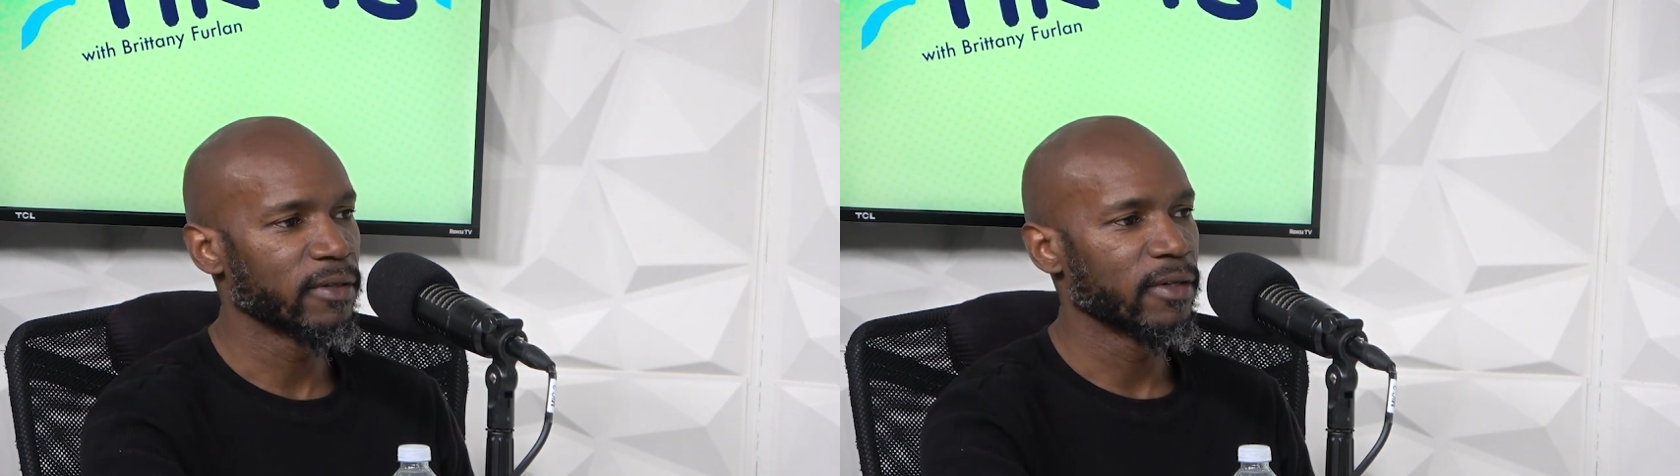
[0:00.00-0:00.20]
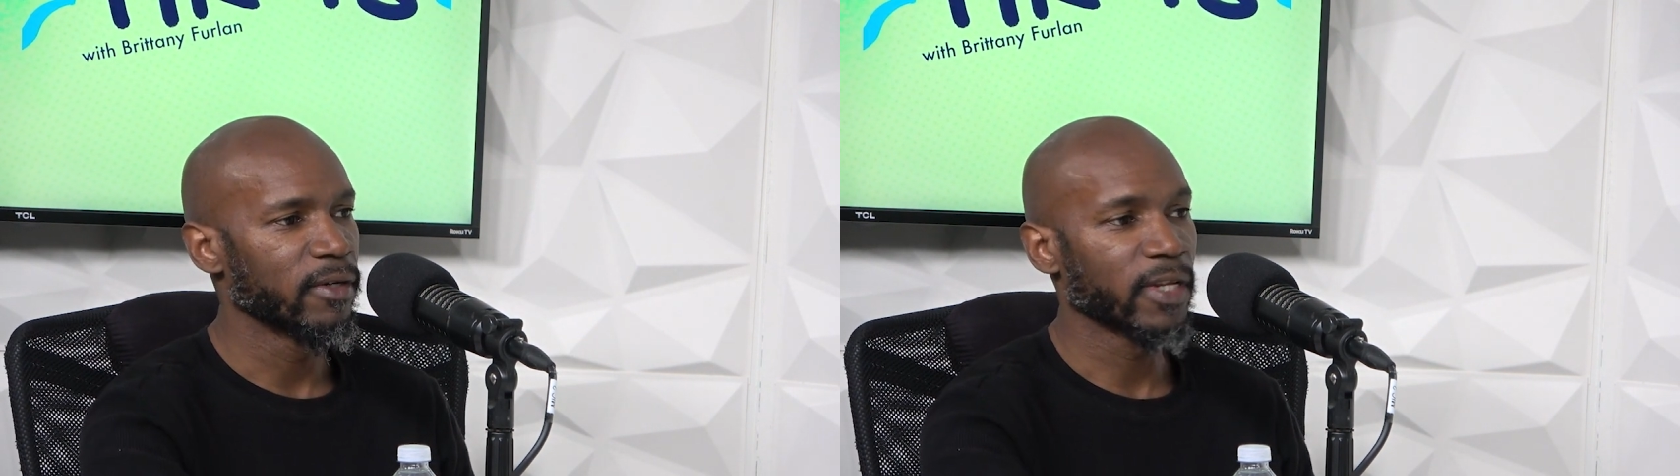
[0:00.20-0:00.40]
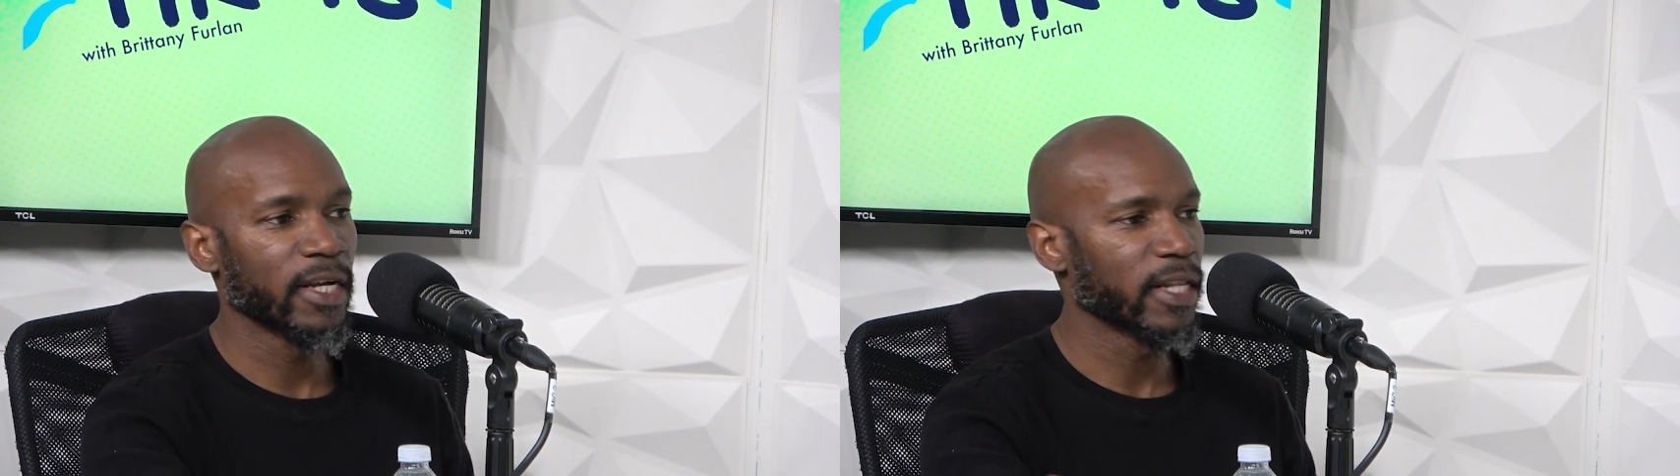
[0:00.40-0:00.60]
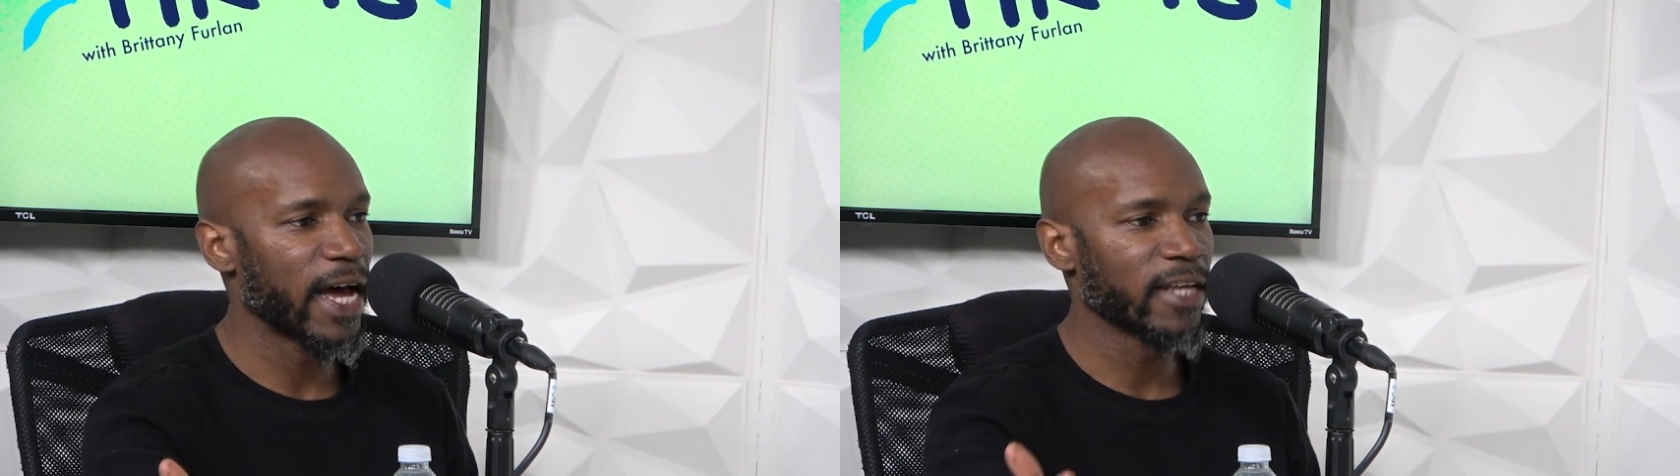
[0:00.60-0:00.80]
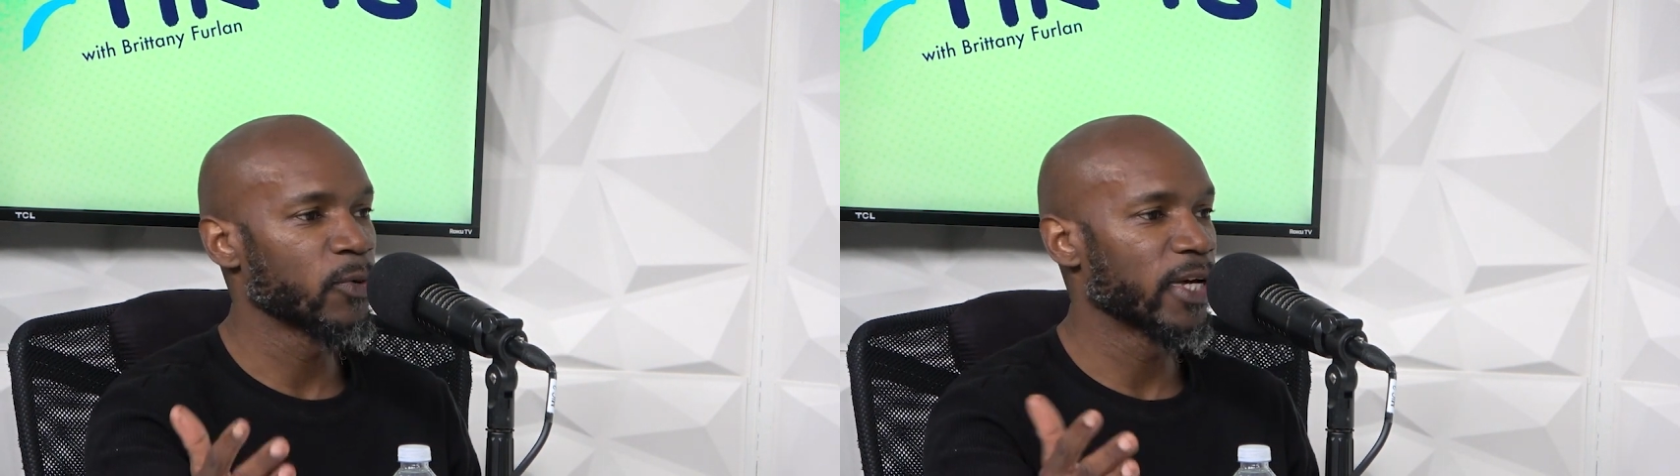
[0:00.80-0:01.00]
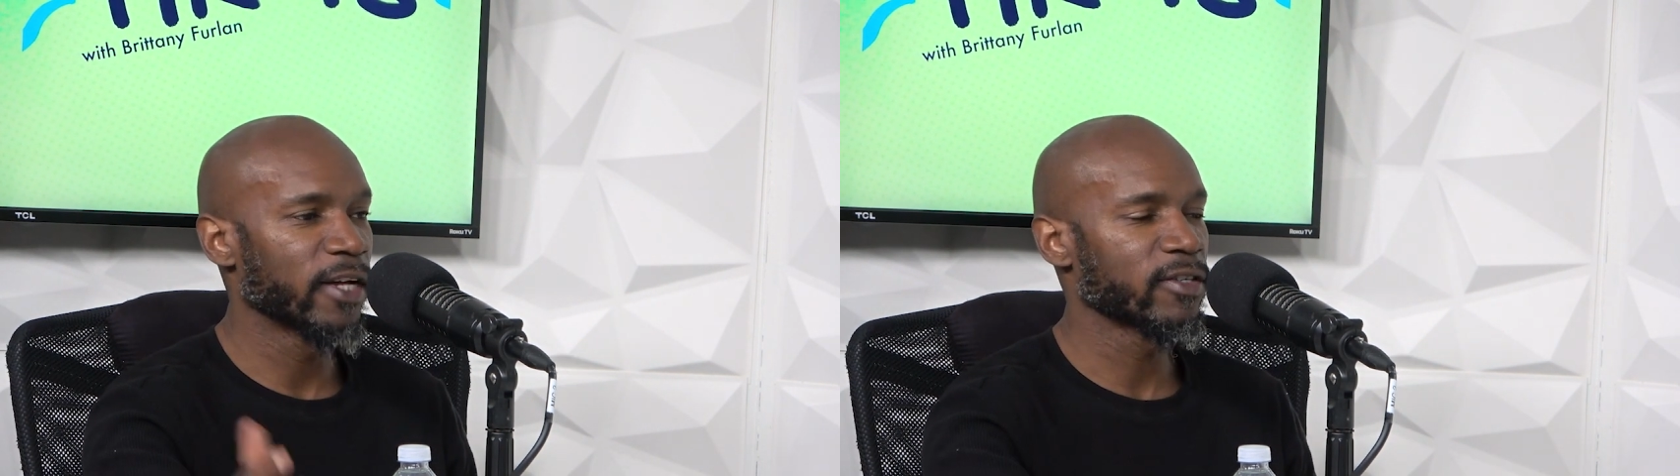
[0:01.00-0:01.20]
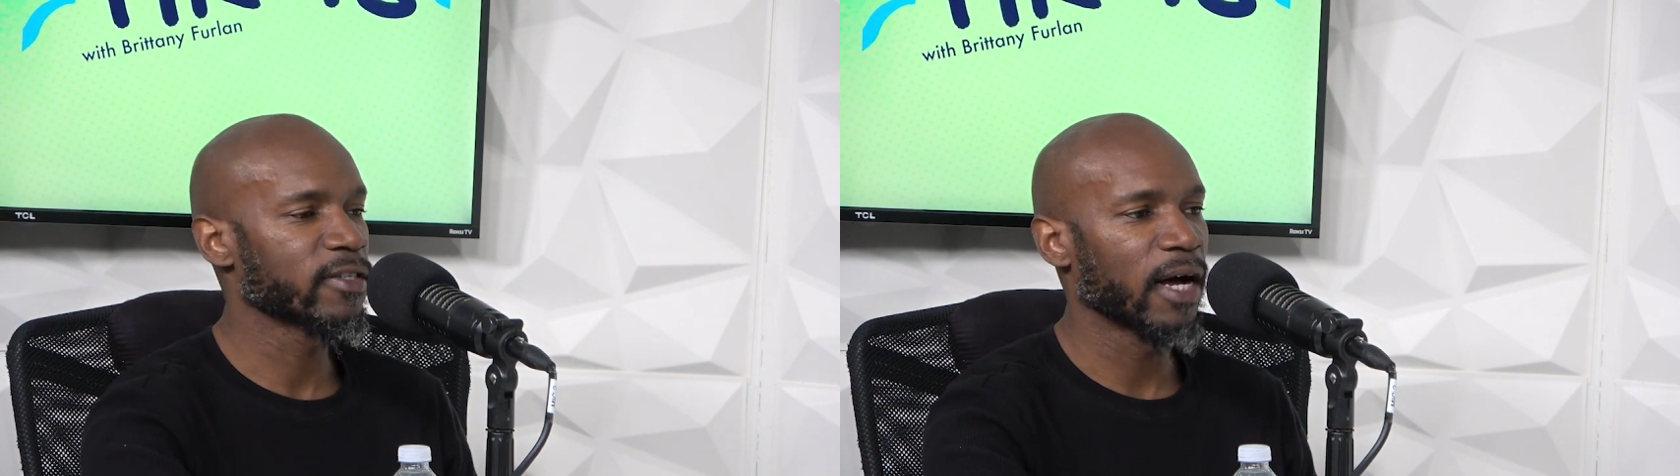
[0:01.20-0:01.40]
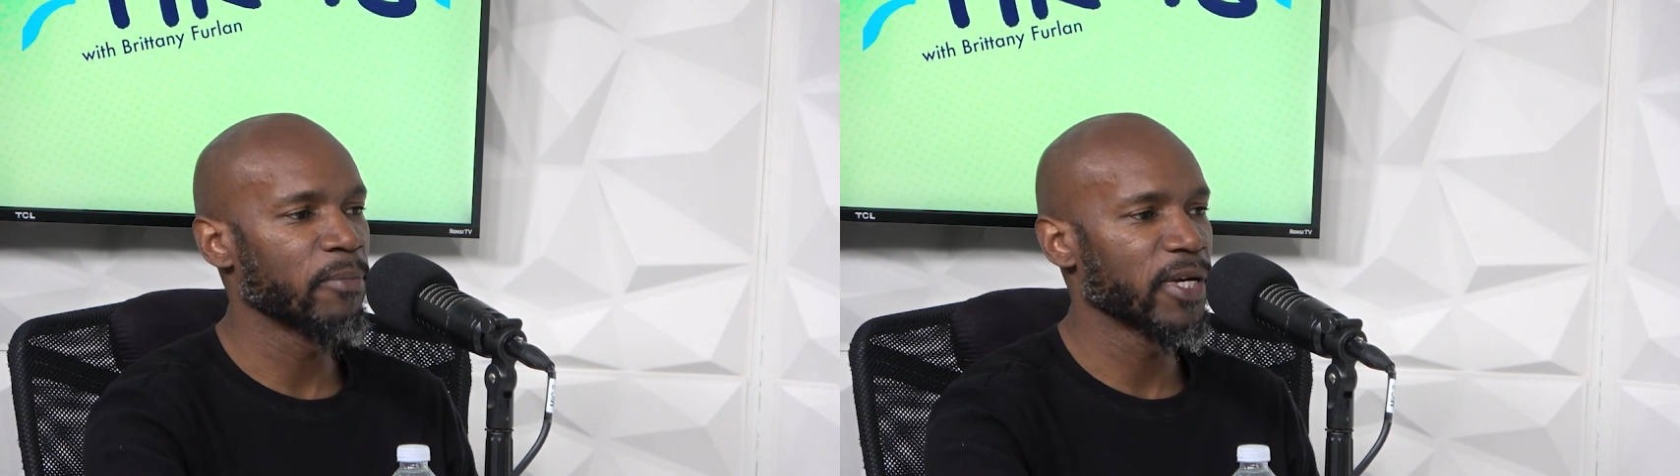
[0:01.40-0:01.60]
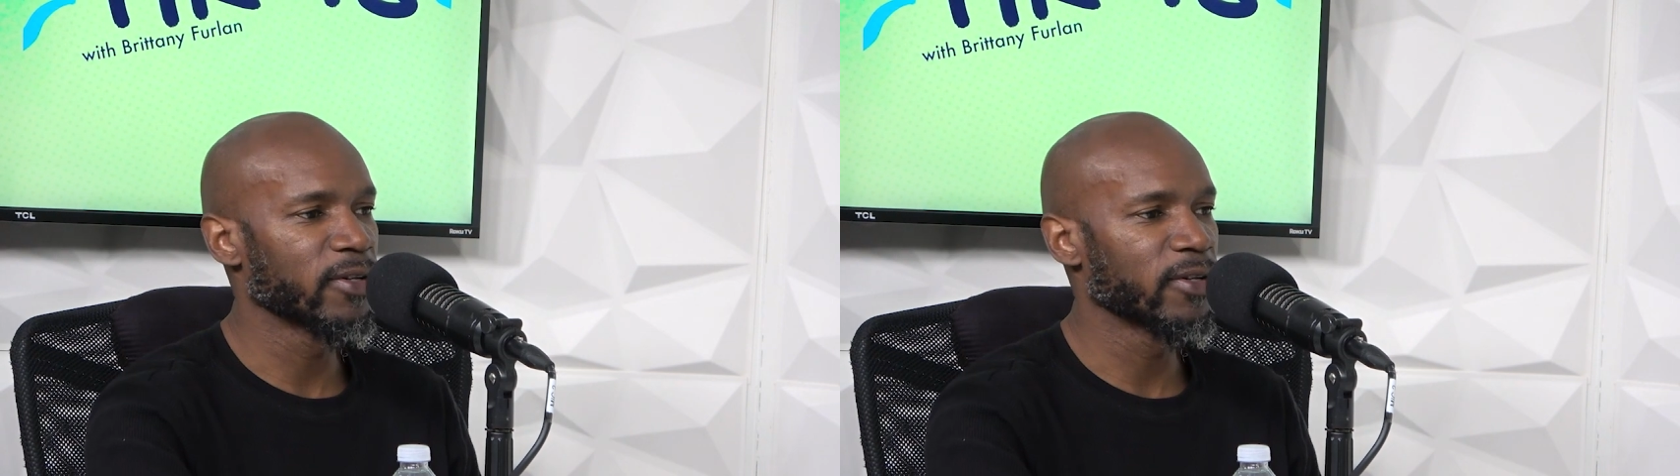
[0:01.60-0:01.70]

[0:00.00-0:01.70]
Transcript: So then last week I just stopped being